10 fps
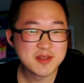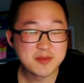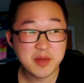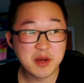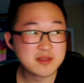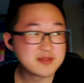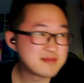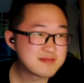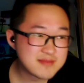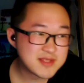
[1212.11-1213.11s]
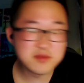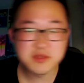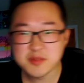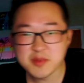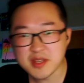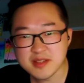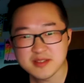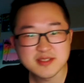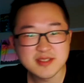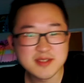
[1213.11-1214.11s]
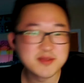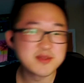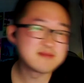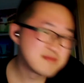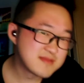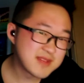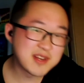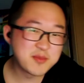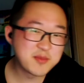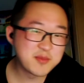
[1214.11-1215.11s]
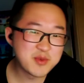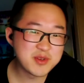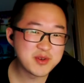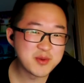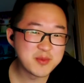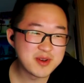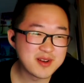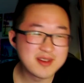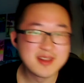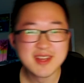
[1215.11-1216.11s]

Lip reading: Parents didn't really speak English. They don't know how to help you with your homework.